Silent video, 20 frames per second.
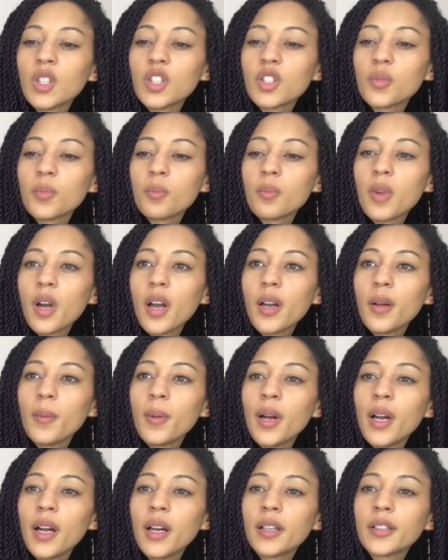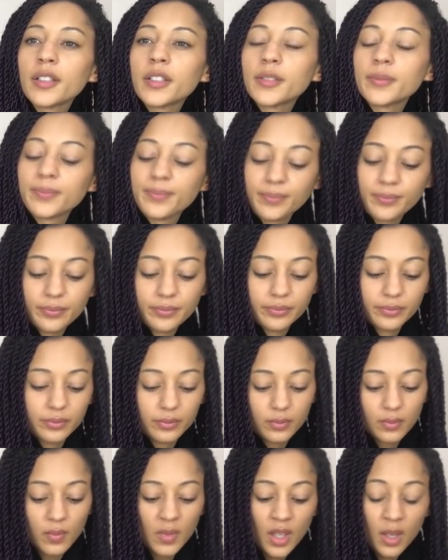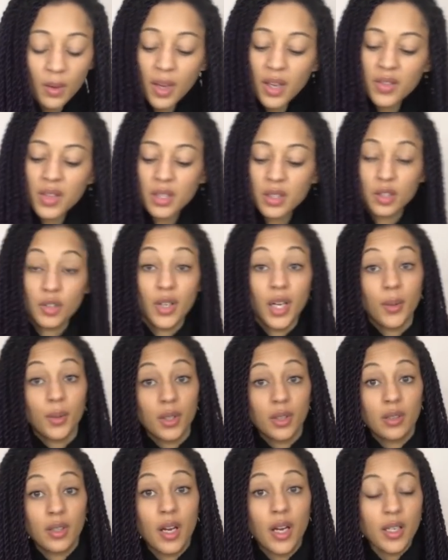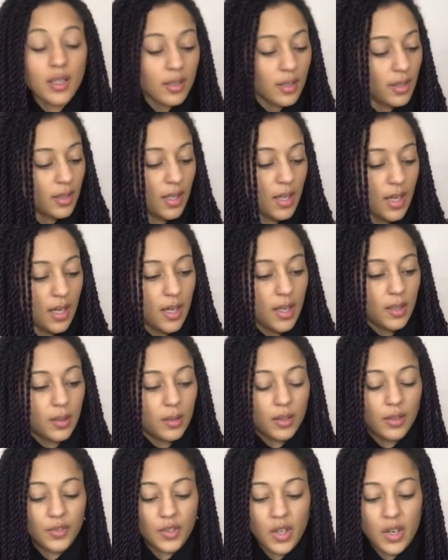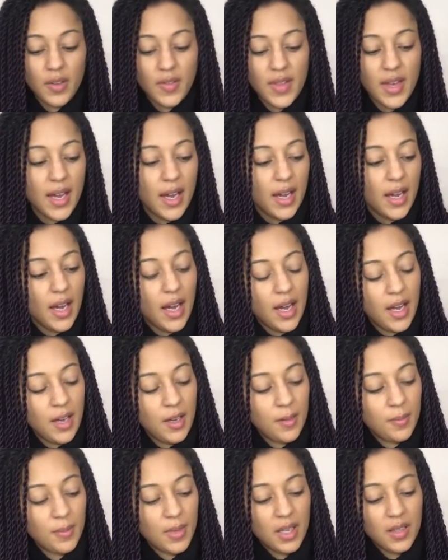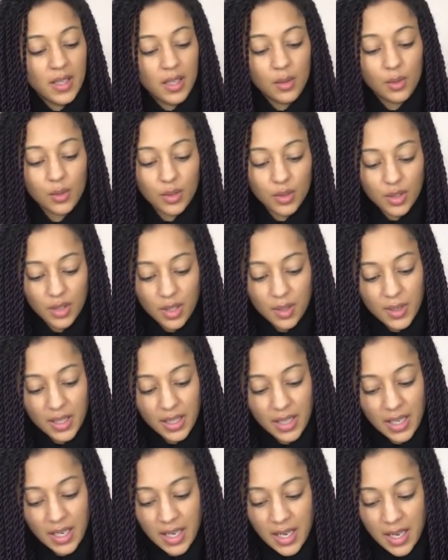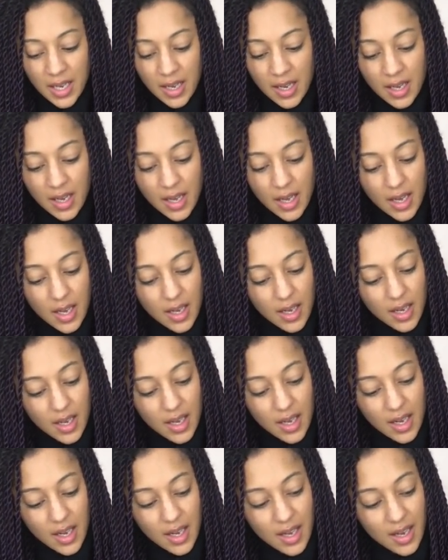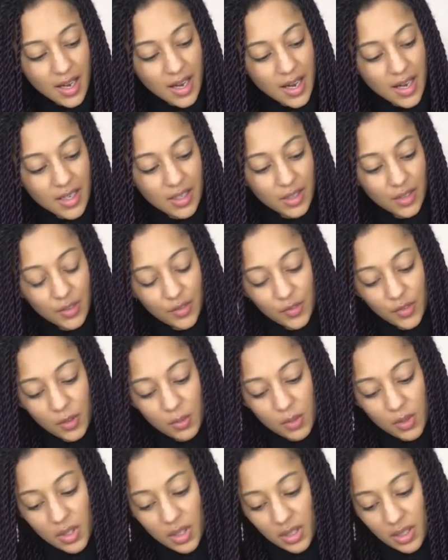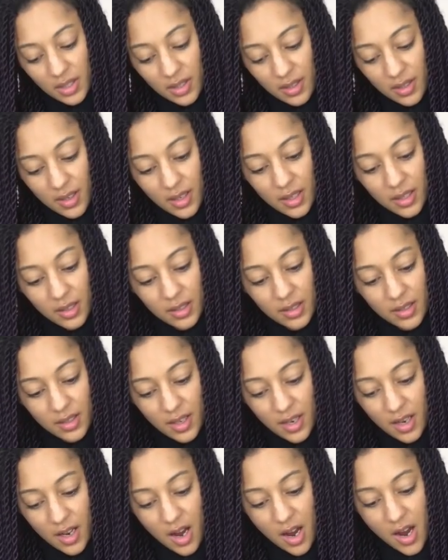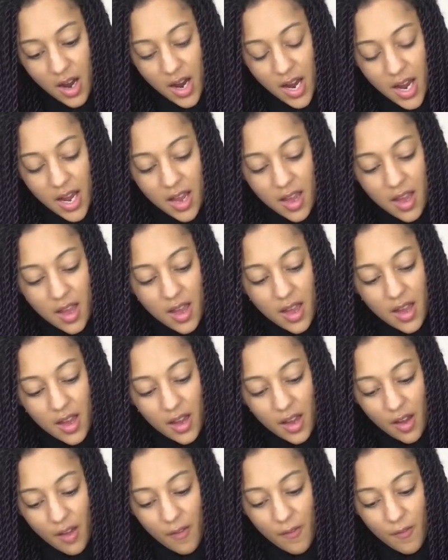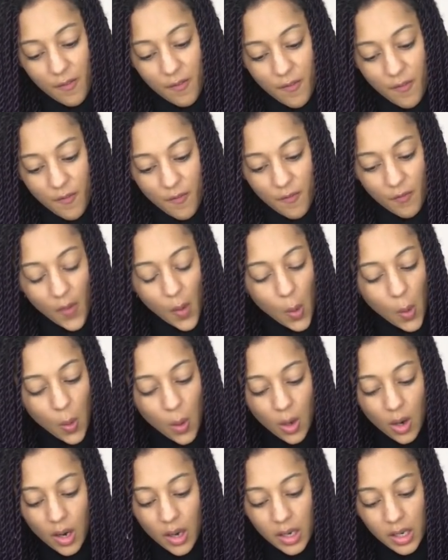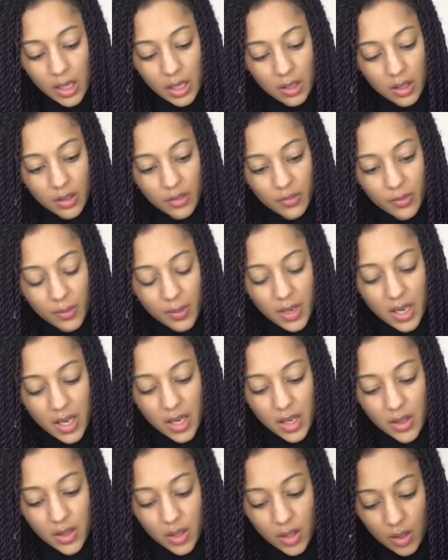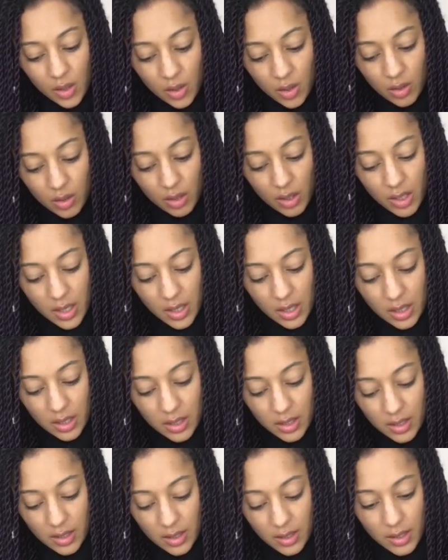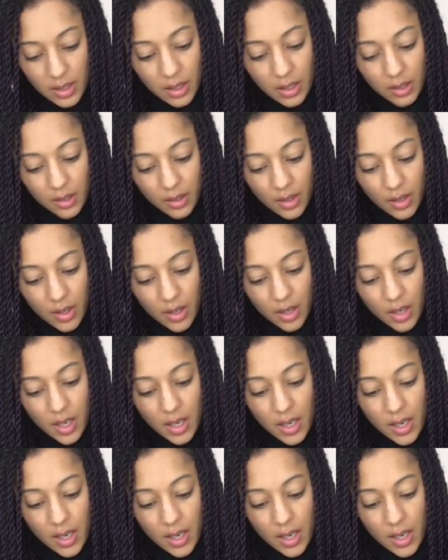Which might work. I think the grey will look nice. So I've got that. Um, and then also in here it had a few other designs that I have fallen in love with, hook, line and sinker.